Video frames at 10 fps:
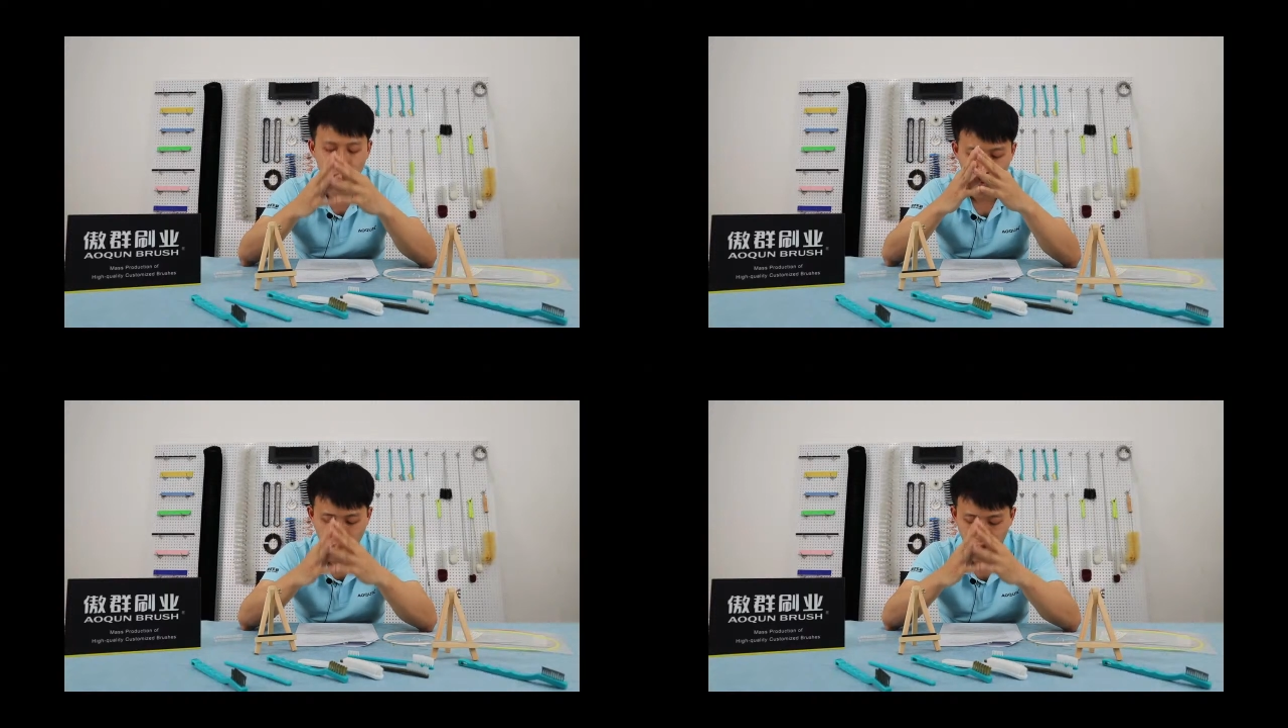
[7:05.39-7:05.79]

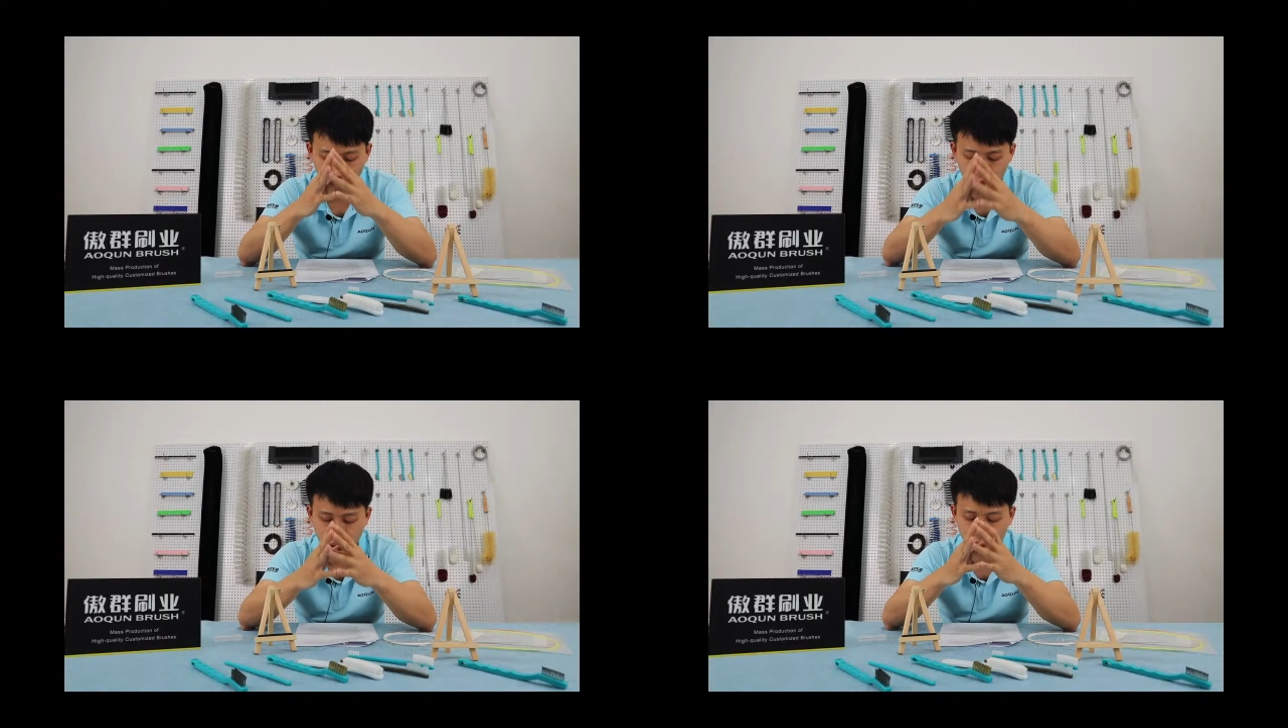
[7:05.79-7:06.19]

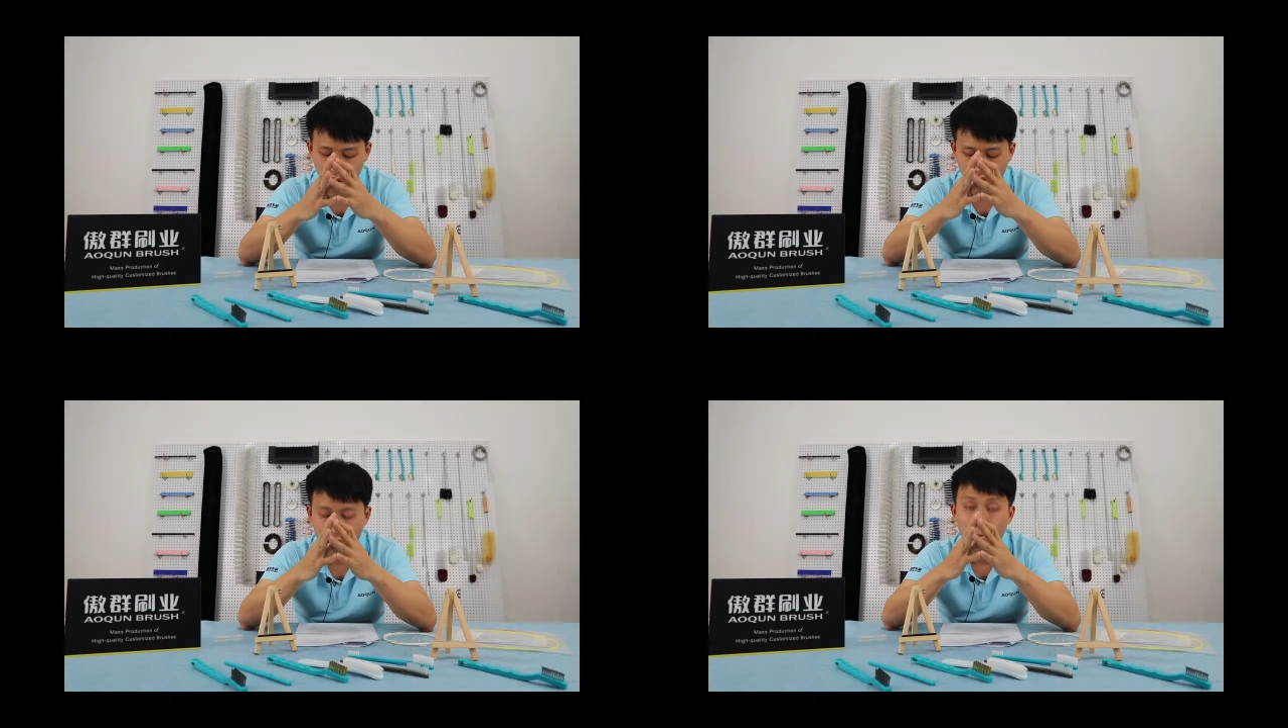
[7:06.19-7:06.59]
well-known
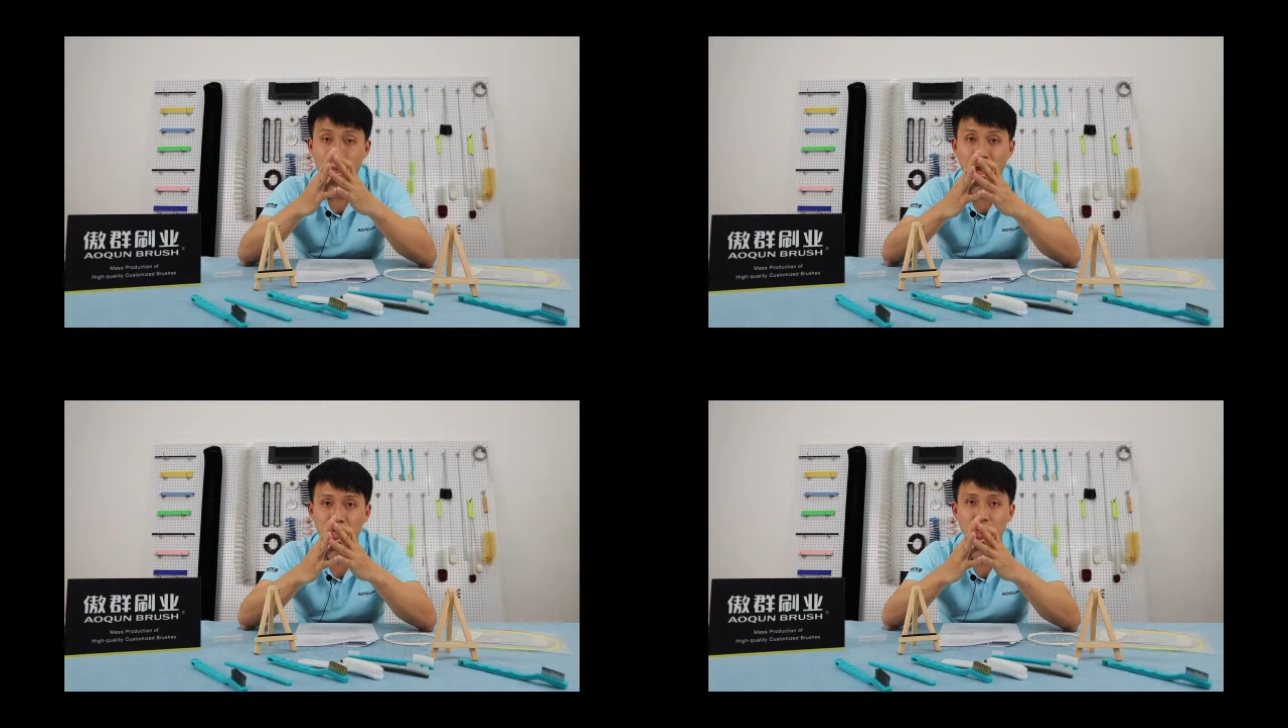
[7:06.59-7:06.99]

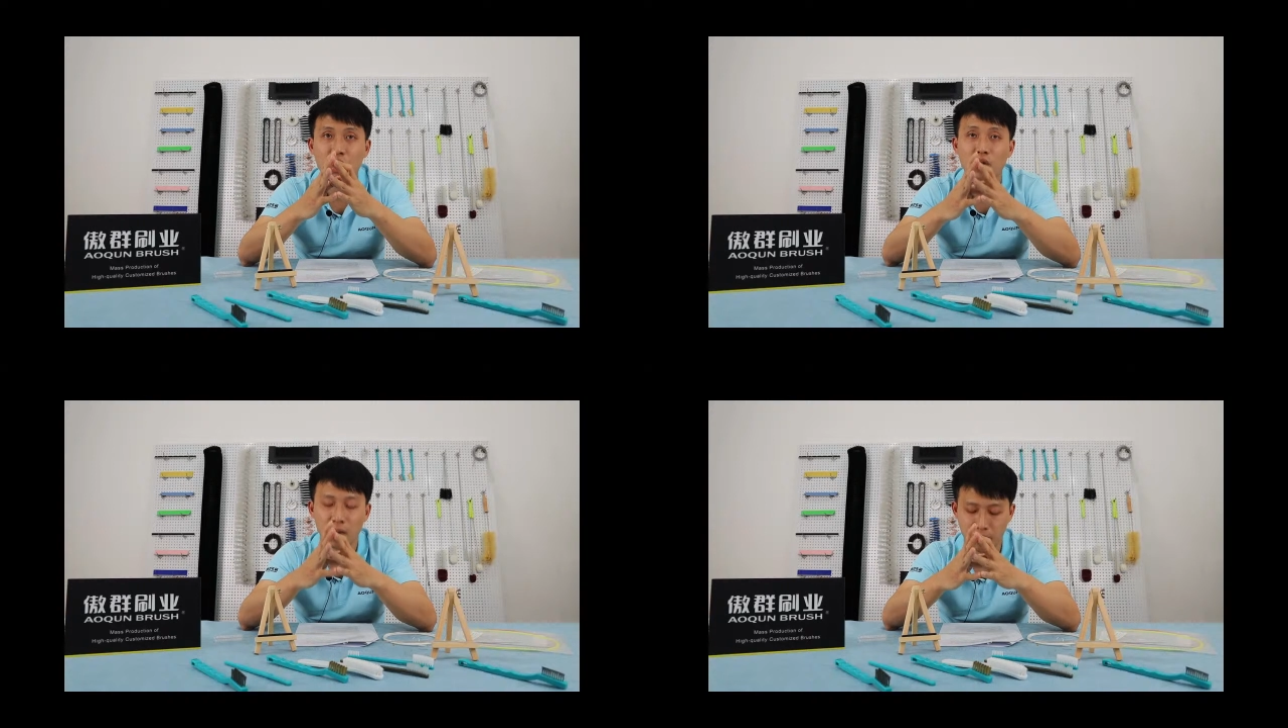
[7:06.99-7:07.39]

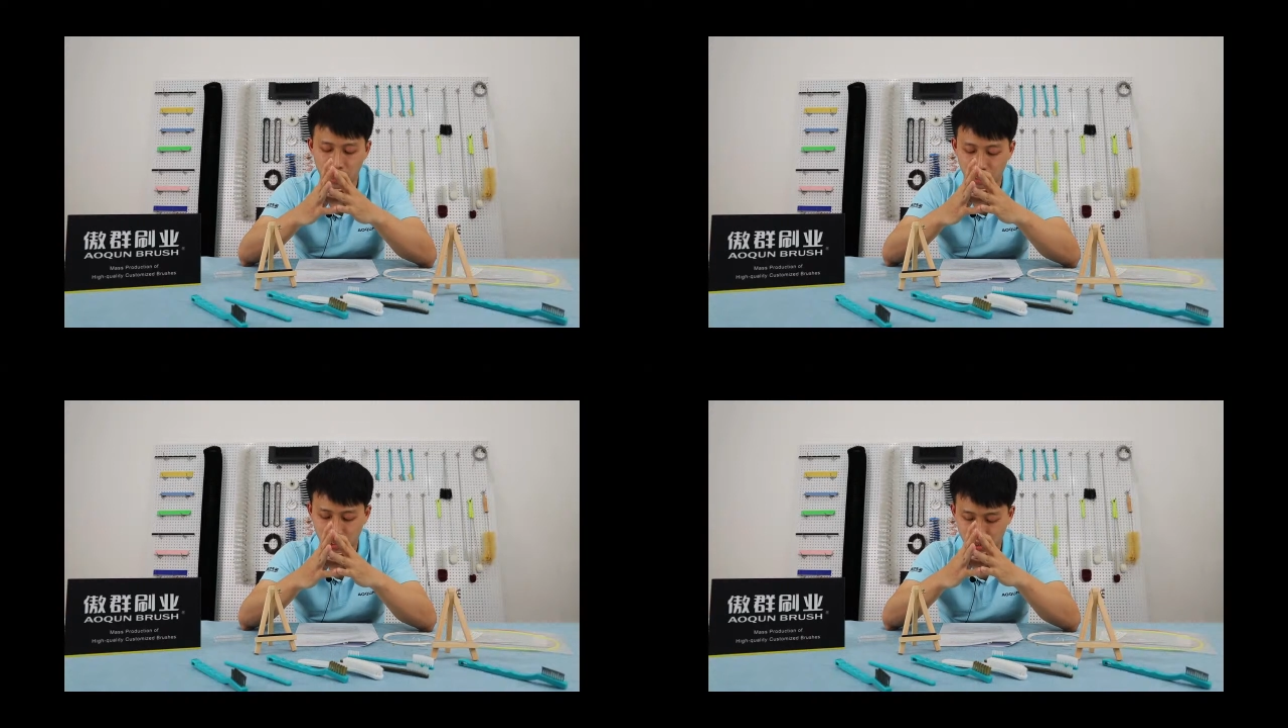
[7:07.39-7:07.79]
medical
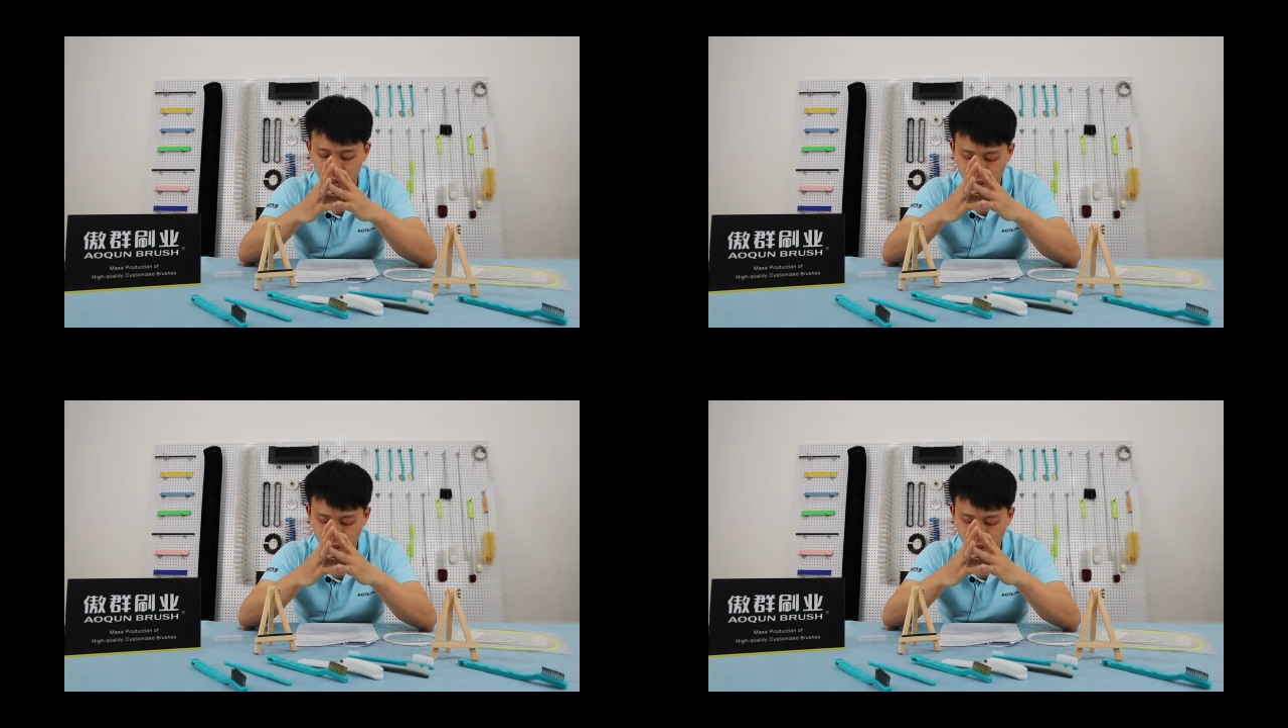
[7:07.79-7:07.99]
companies